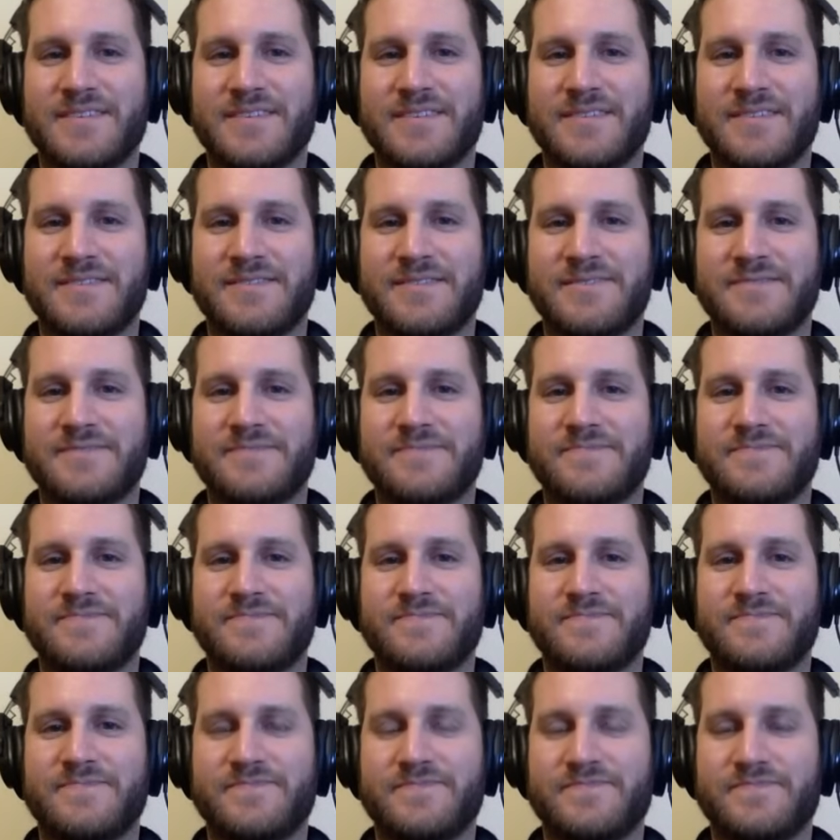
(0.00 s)

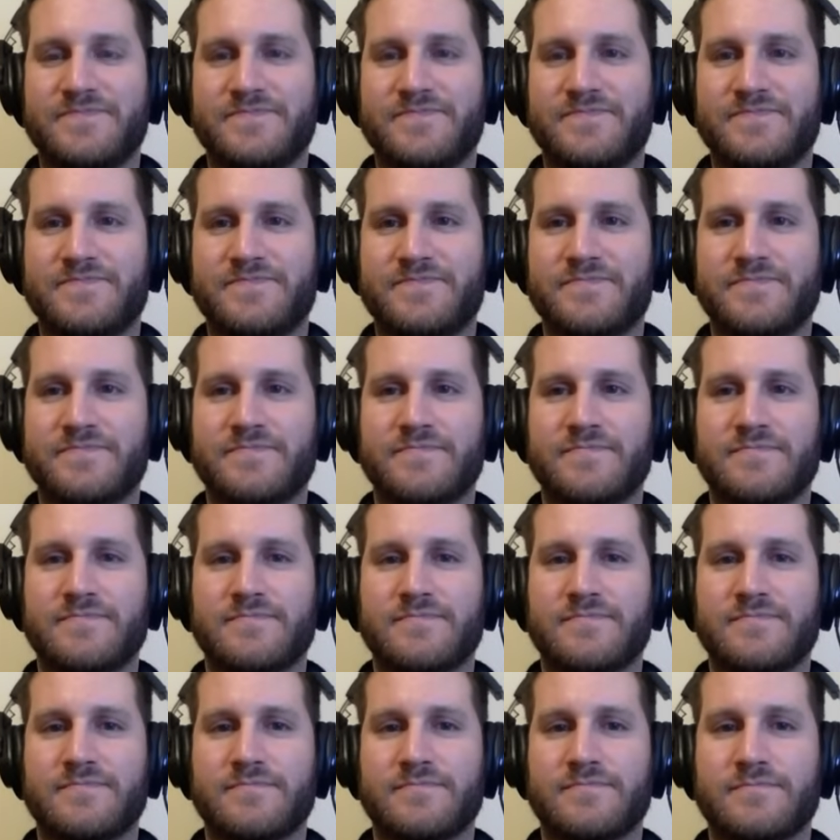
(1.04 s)

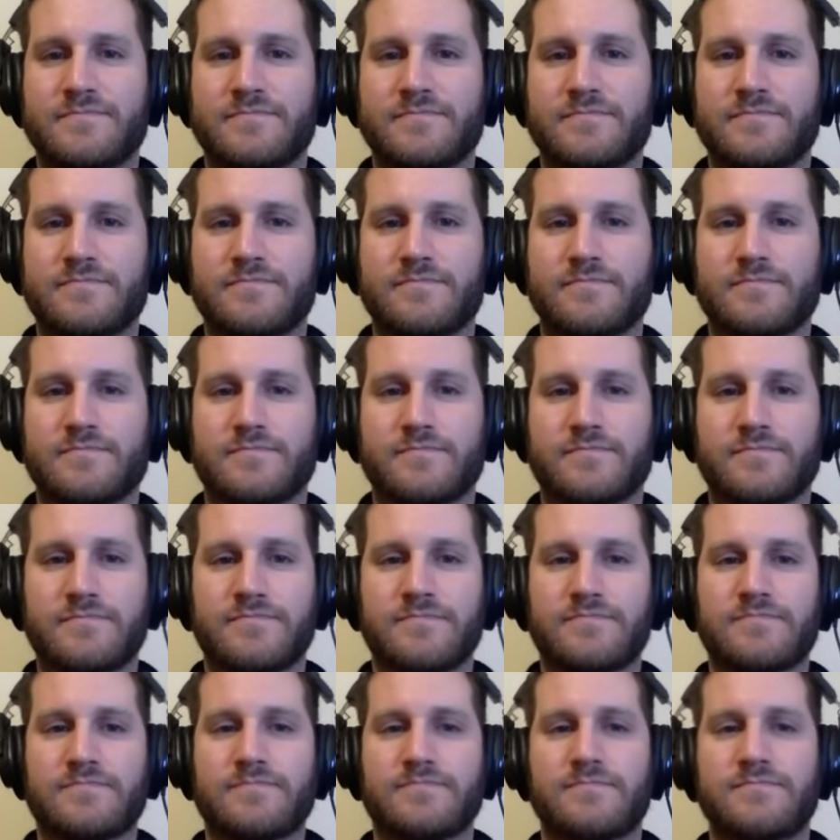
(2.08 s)

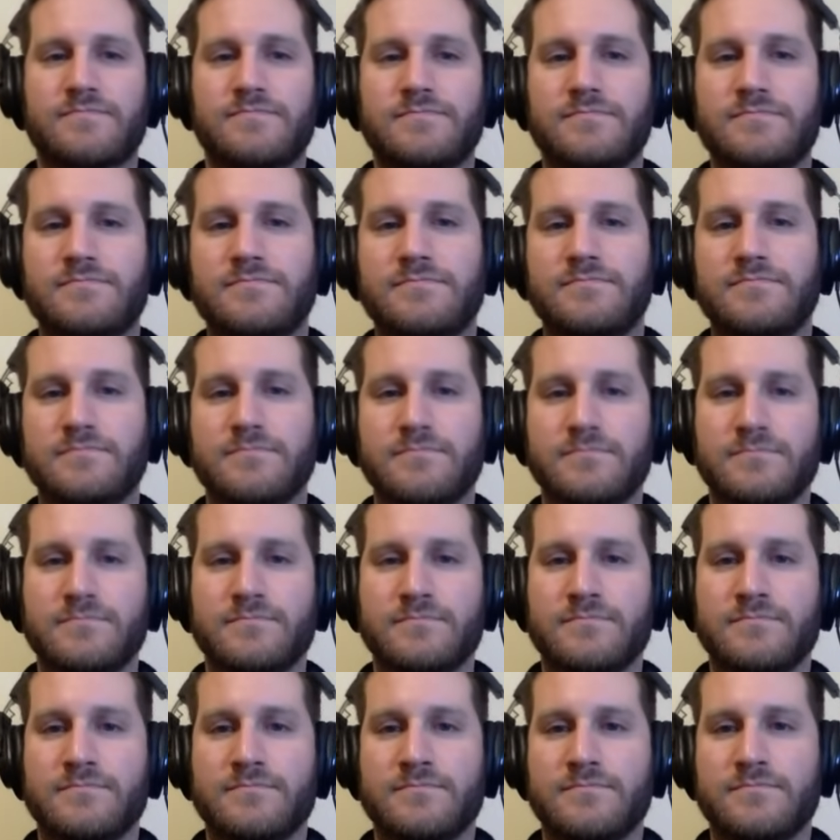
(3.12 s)

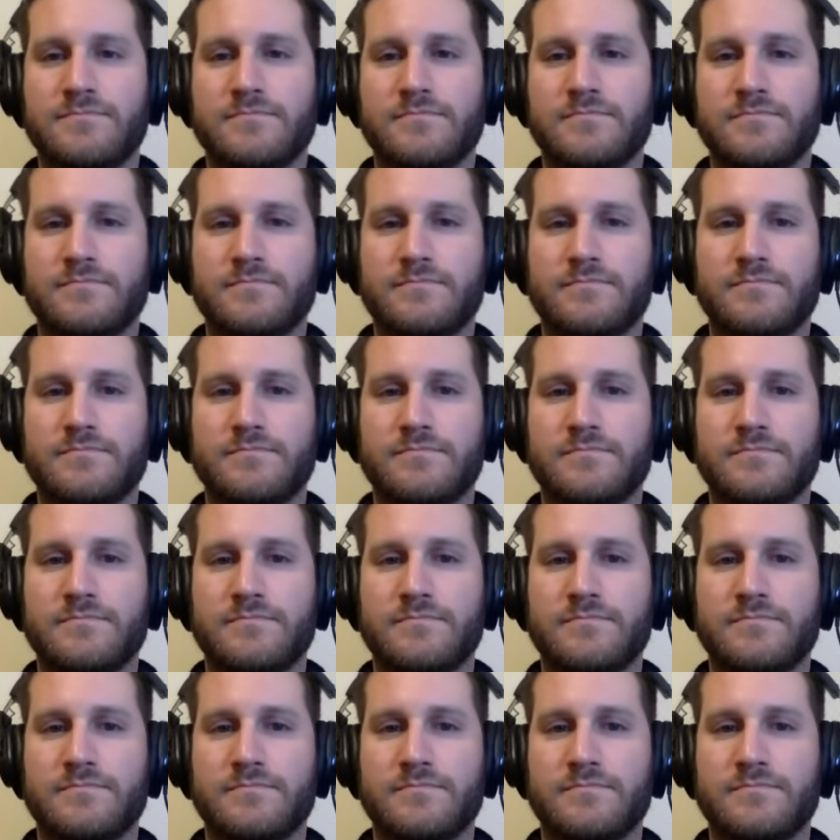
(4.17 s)
The person shown says nothing.